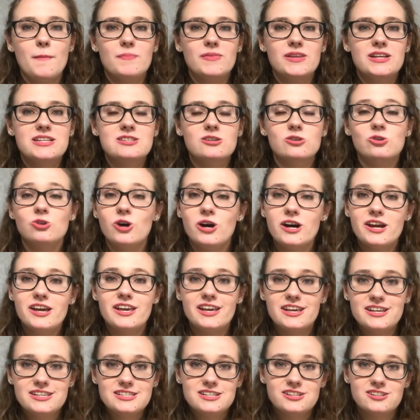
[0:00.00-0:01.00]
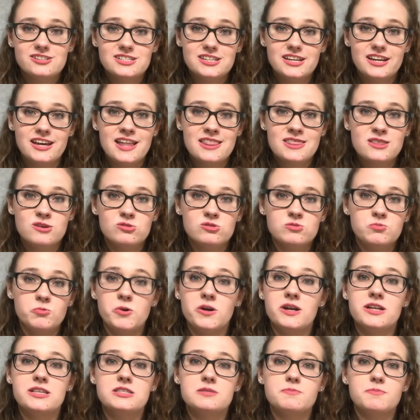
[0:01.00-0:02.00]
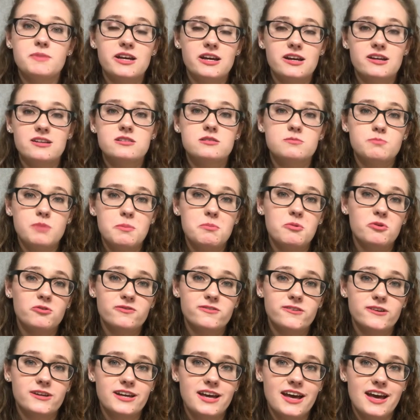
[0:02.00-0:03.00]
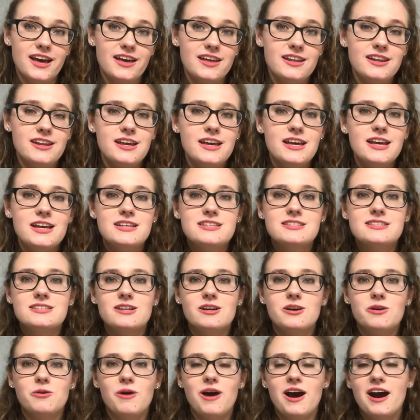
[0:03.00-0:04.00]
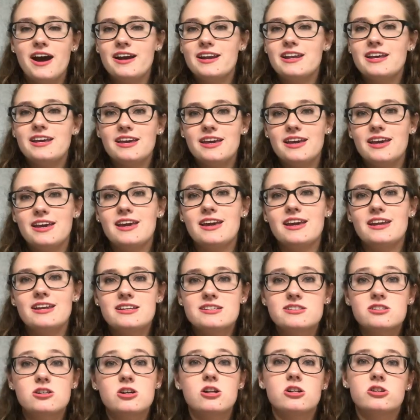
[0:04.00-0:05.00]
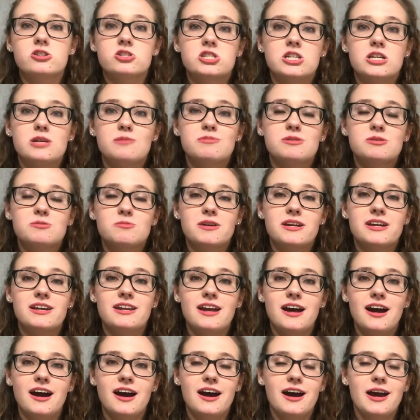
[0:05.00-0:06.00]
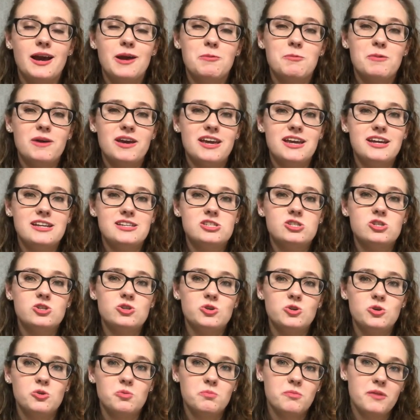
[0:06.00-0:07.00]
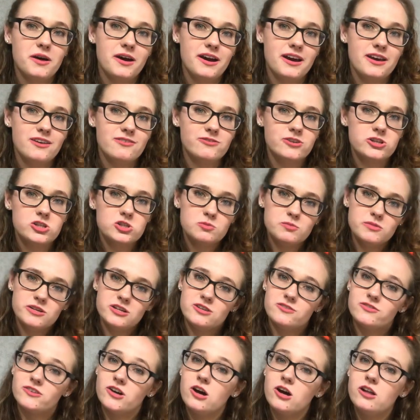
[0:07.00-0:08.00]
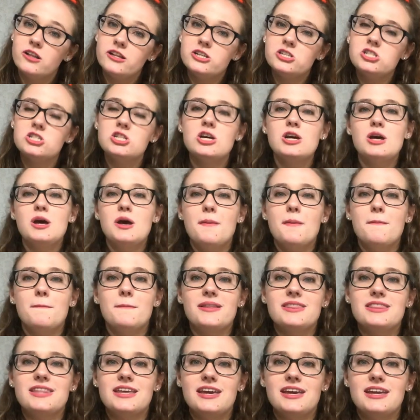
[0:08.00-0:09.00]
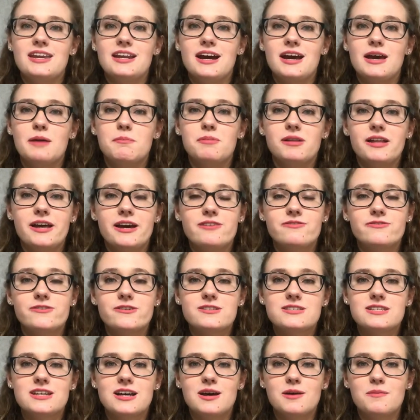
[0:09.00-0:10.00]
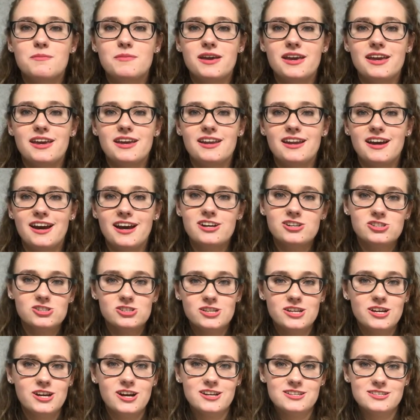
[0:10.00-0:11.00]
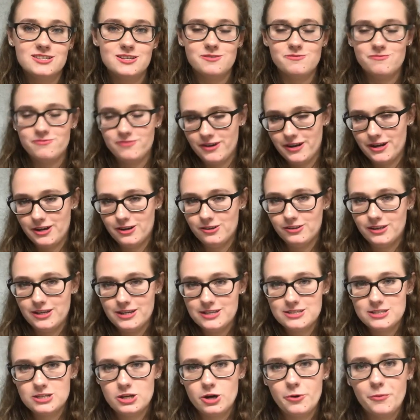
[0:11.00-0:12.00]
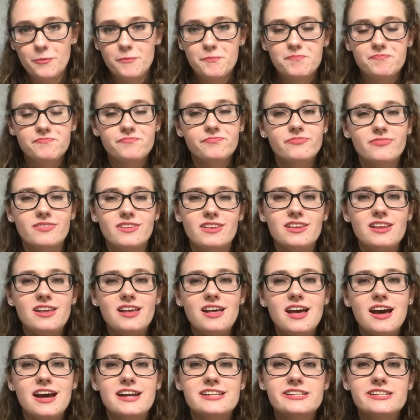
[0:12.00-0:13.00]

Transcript: It's a lot easier to get those ones because people forget. So I didn't get any scholarships when I went into my freshman year of college, but then I applied for some and actually got some finally, so I